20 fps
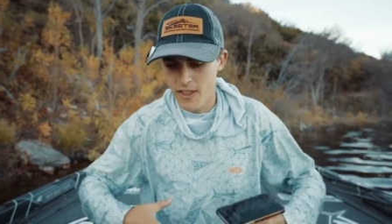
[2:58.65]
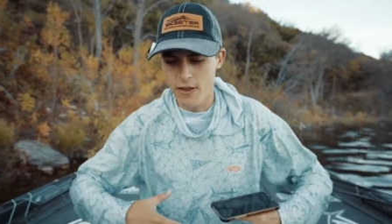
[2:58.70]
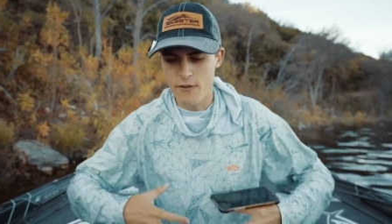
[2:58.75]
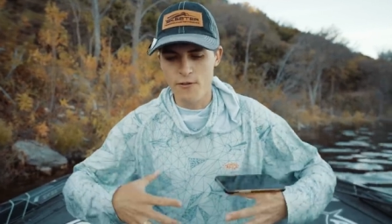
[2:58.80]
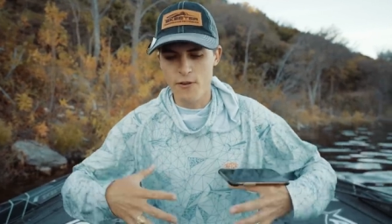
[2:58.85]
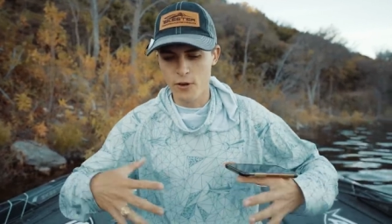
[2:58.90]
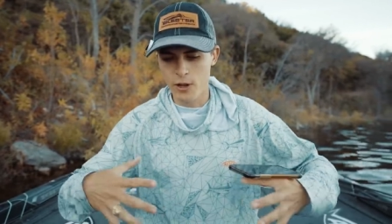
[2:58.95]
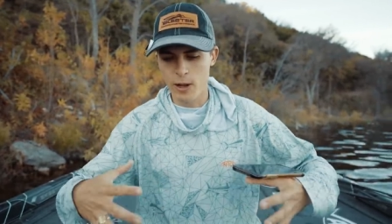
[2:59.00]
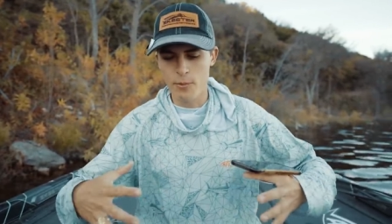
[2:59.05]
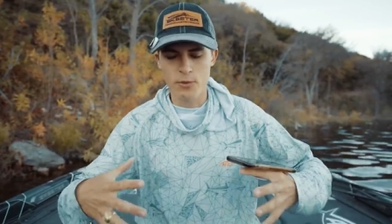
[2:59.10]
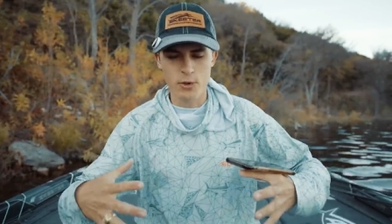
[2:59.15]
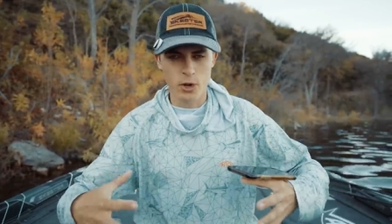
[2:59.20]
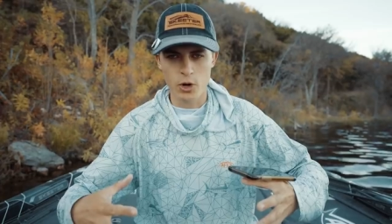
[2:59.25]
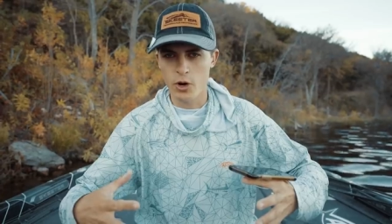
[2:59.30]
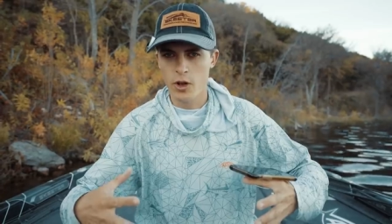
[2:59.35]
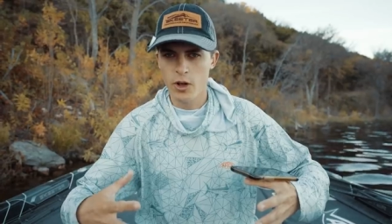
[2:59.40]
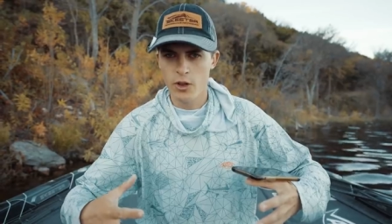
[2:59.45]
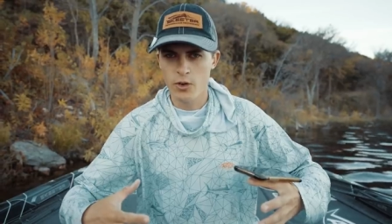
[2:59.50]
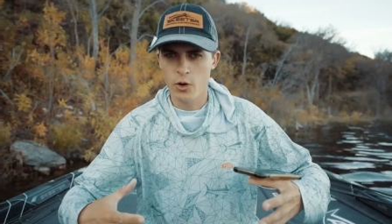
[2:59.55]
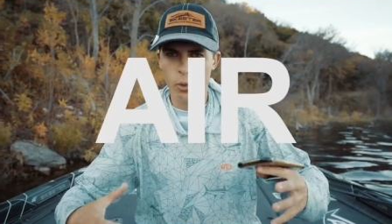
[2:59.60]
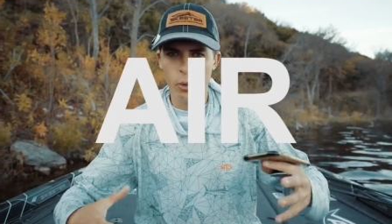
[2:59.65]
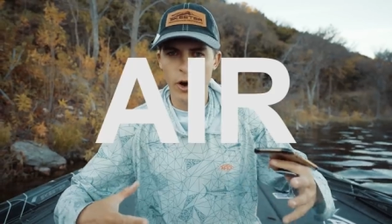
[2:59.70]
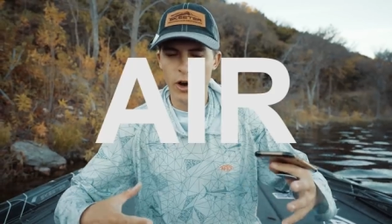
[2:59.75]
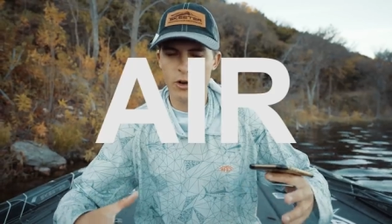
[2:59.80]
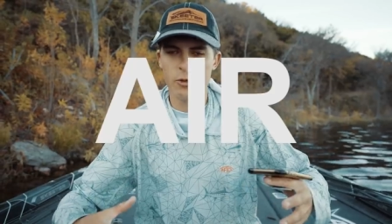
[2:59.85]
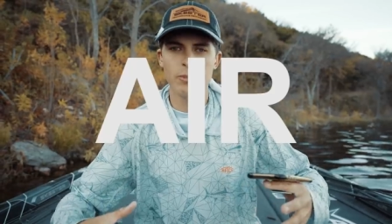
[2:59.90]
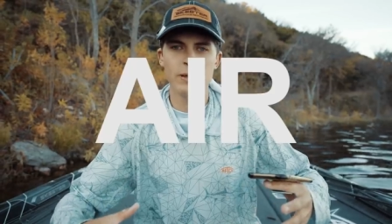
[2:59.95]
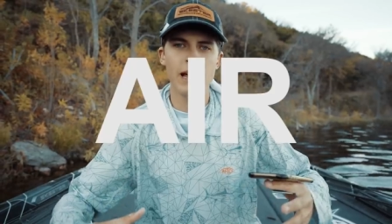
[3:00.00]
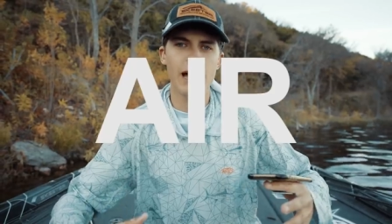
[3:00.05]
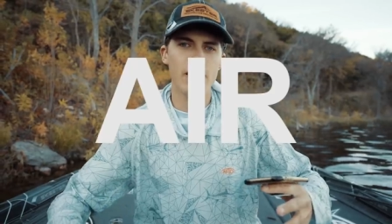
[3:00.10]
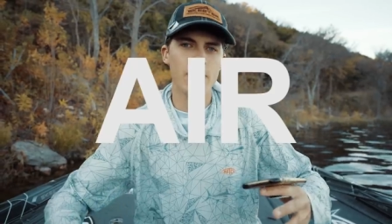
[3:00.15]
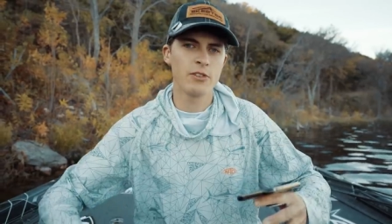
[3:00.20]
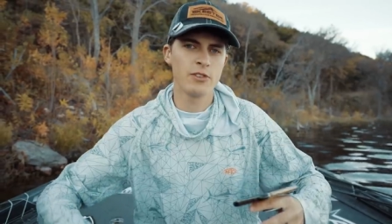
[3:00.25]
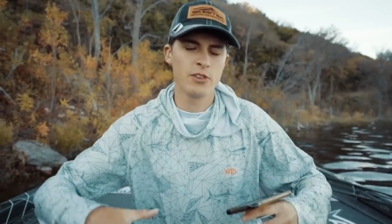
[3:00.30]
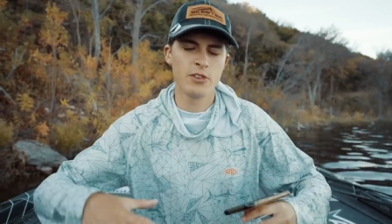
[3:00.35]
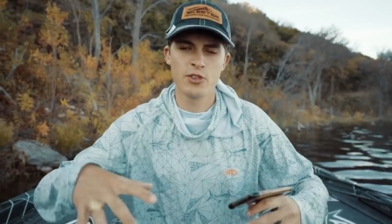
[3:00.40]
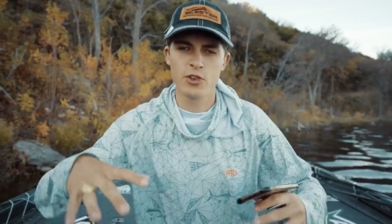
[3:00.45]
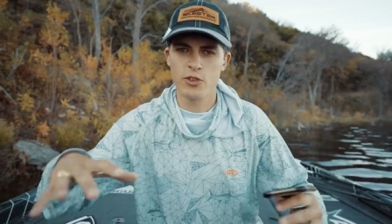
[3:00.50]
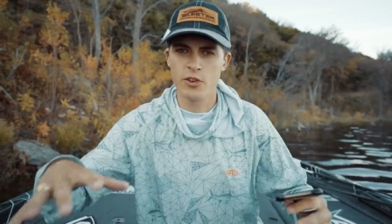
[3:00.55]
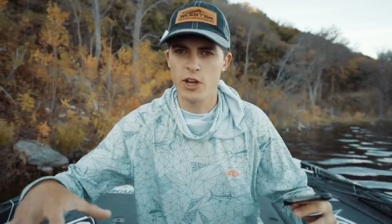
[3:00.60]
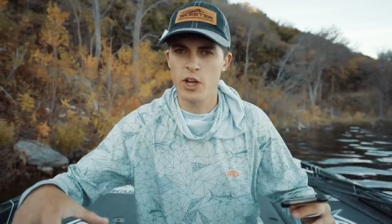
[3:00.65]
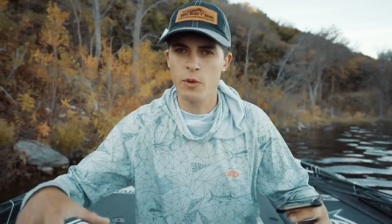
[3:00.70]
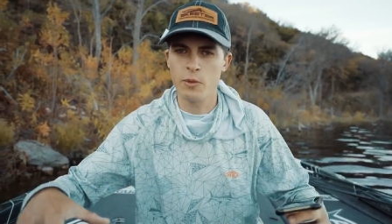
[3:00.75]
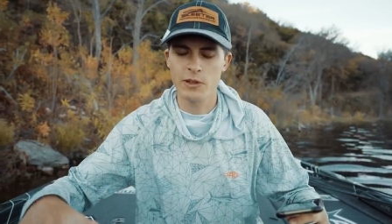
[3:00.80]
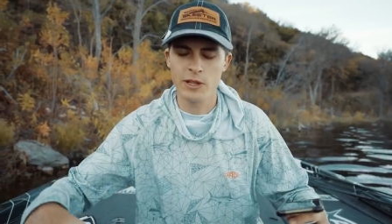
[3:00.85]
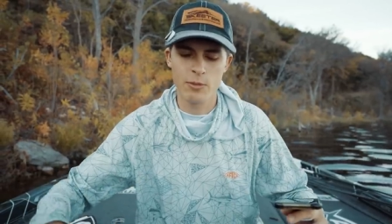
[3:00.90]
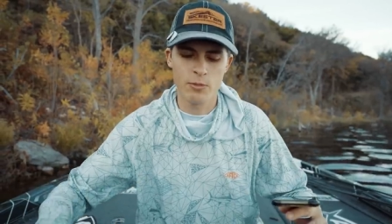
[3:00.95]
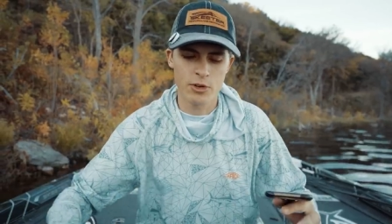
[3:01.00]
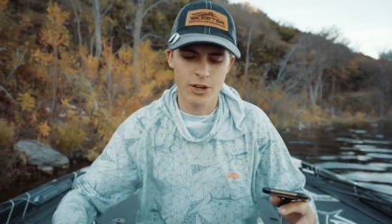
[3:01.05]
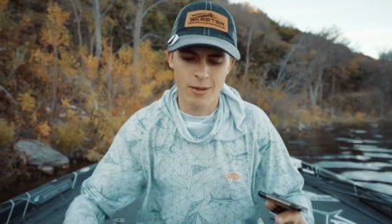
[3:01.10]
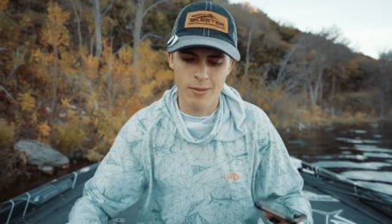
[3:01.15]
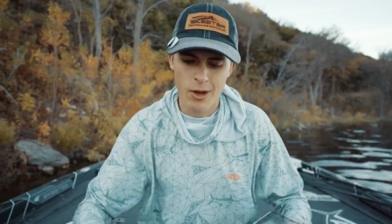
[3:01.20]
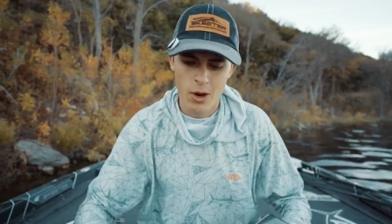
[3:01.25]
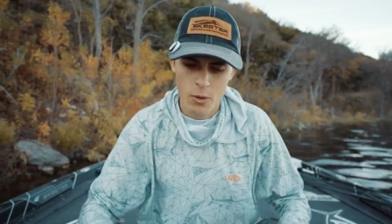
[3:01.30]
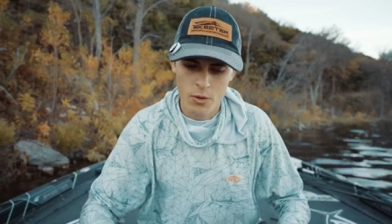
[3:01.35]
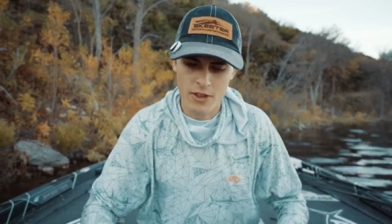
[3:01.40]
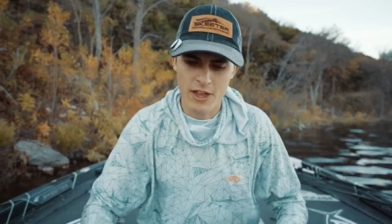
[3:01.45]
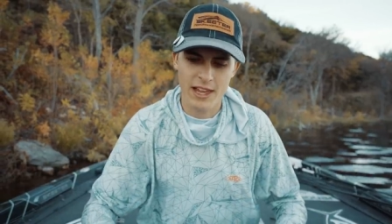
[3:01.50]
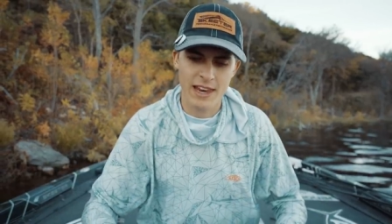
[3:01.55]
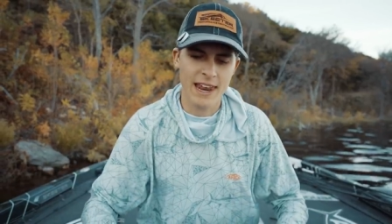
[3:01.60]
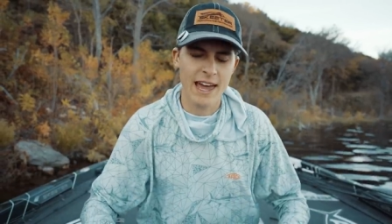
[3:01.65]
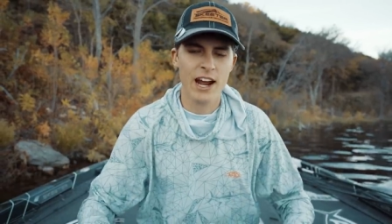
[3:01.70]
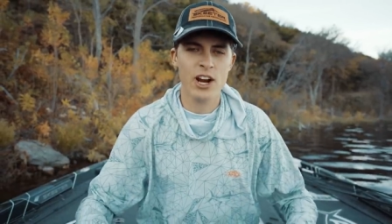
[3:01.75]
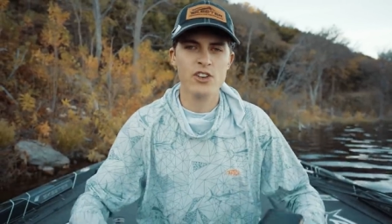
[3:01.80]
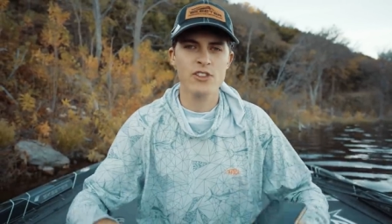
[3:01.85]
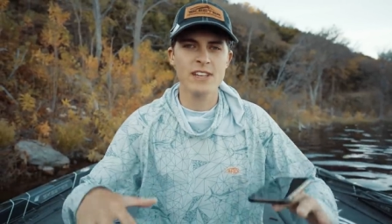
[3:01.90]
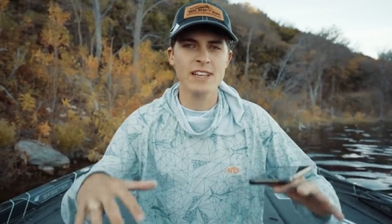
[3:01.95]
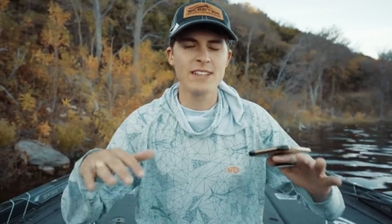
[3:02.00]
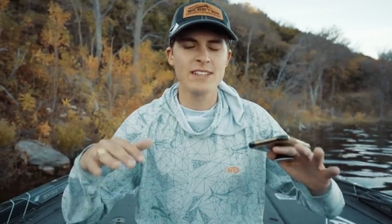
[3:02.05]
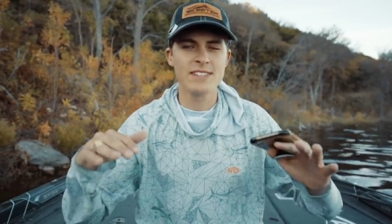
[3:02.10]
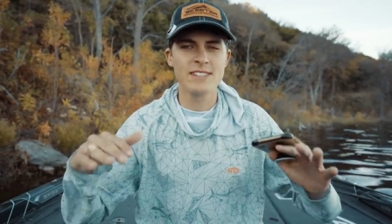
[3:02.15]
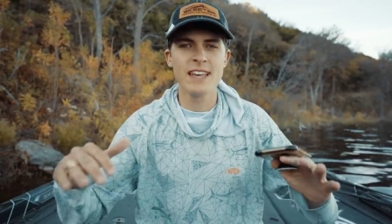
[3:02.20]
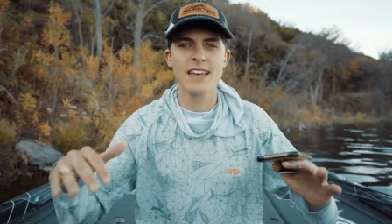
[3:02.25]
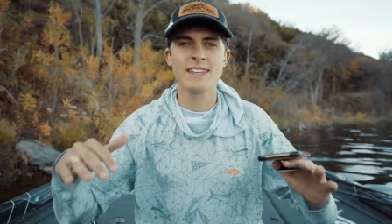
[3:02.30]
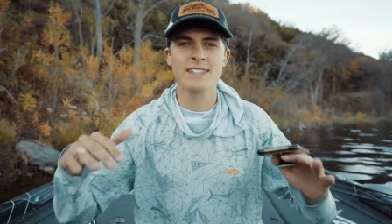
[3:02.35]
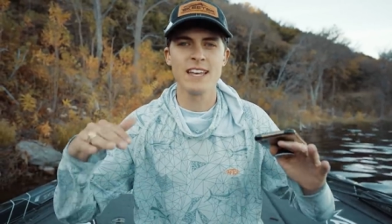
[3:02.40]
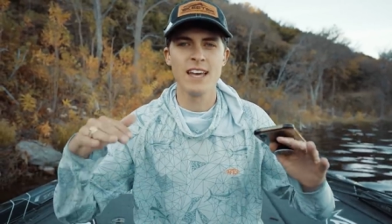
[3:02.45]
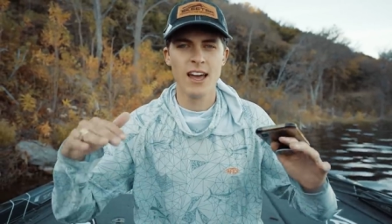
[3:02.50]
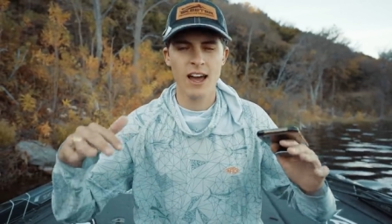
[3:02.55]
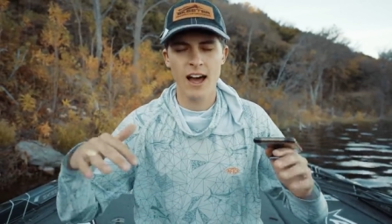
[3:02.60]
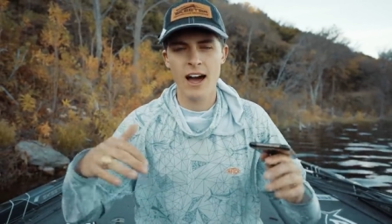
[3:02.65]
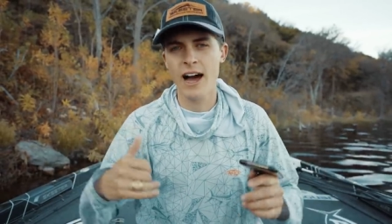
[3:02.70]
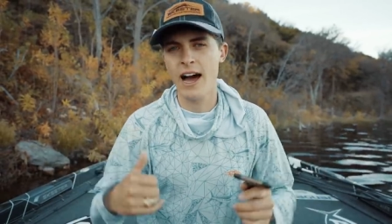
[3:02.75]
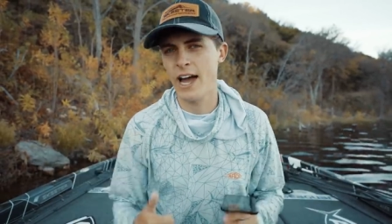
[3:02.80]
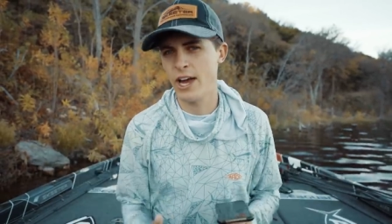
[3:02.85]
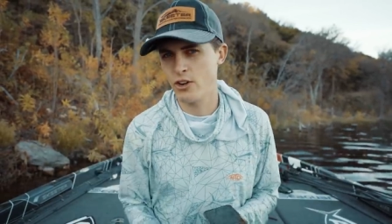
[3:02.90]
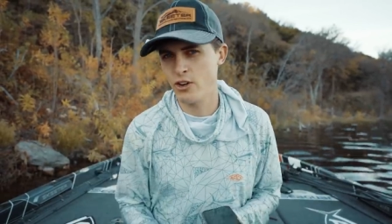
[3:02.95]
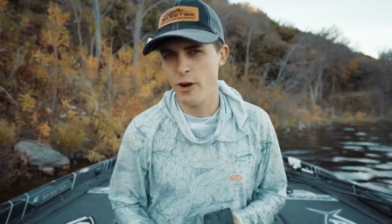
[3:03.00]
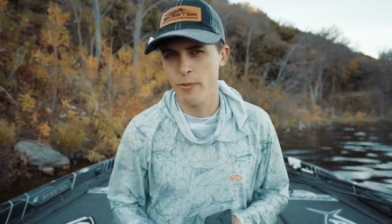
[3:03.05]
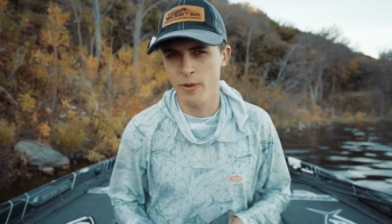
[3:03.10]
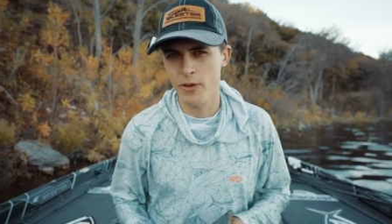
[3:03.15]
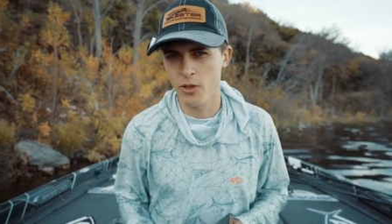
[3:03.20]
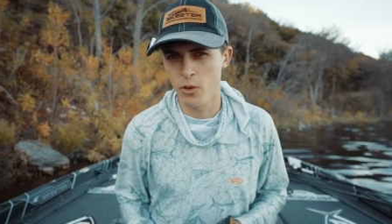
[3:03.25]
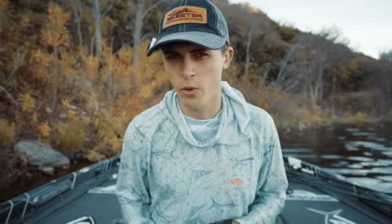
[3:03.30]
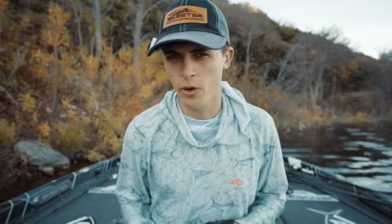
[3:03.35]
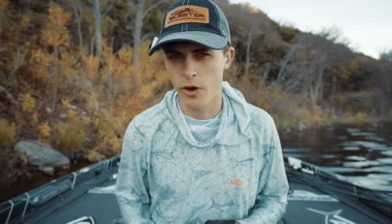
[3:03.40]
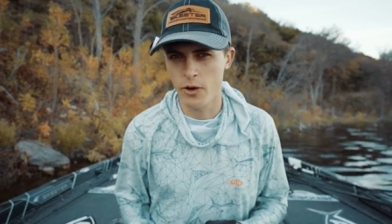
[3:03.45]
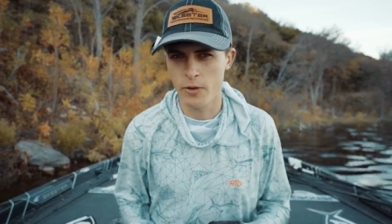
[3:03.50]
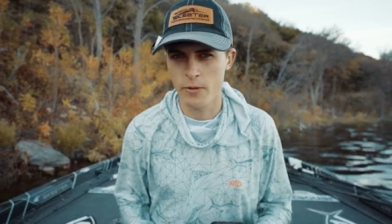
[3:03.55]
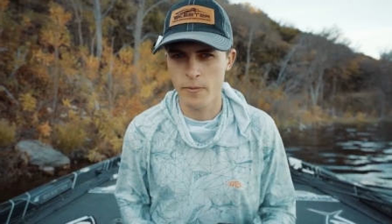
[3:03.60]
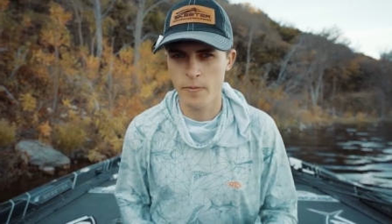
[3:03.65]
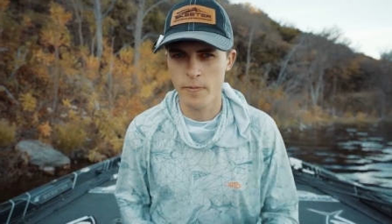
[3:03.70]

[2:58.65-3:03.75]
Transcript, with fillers: they fill up their, their water bladders to certain equilibrium where they can actually sit higher up in the water.